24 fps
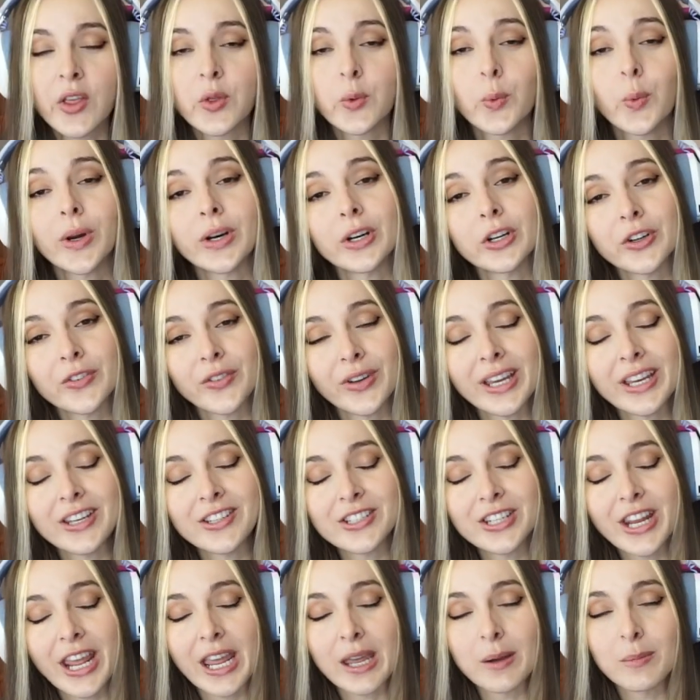The winner of
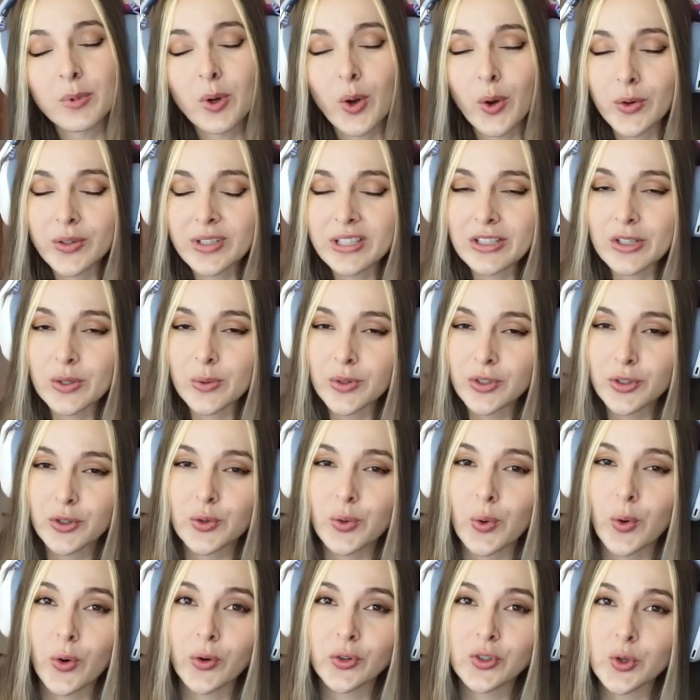each game goes into a
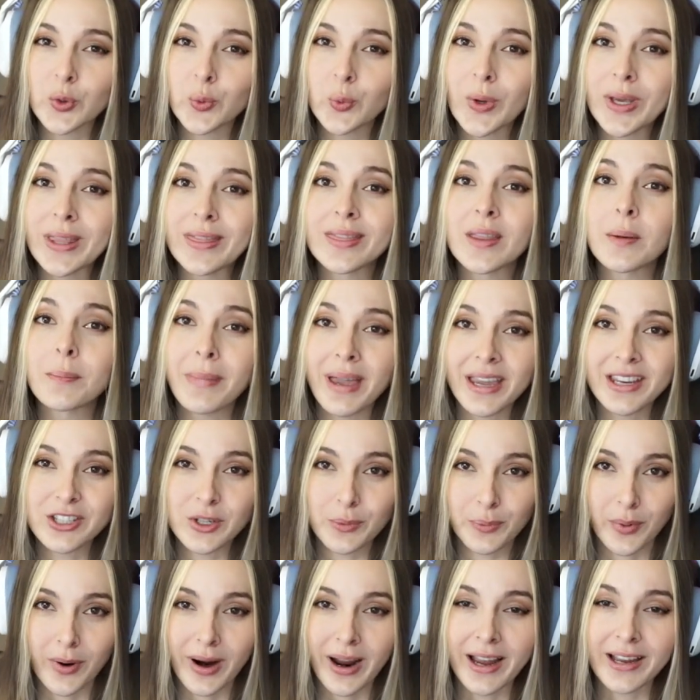draw to win the
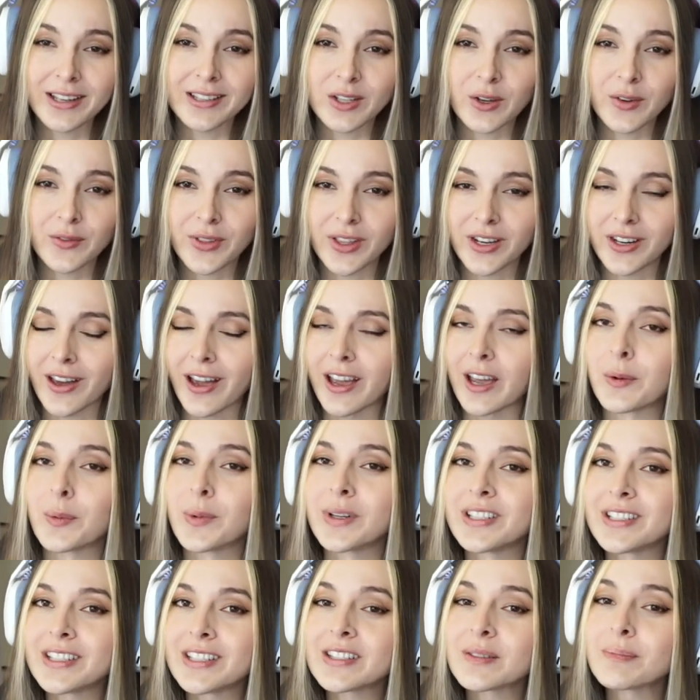major prize of the night,
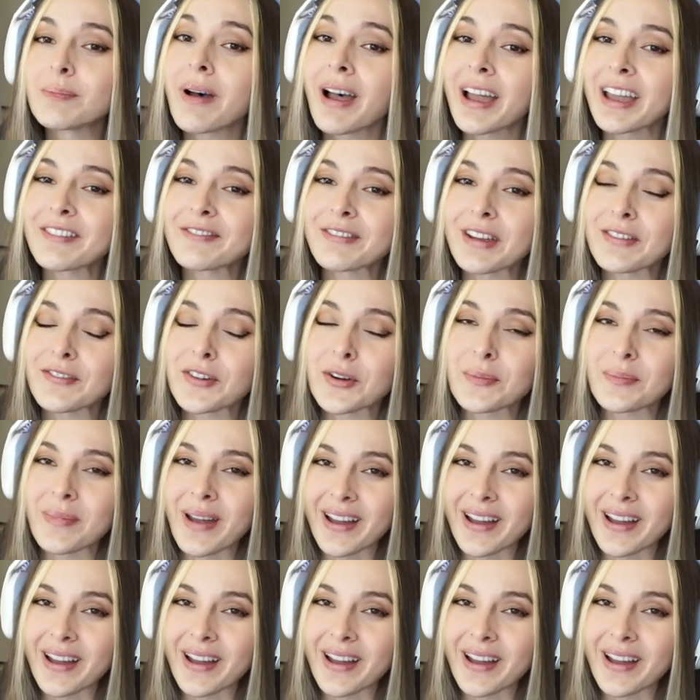which is my favorite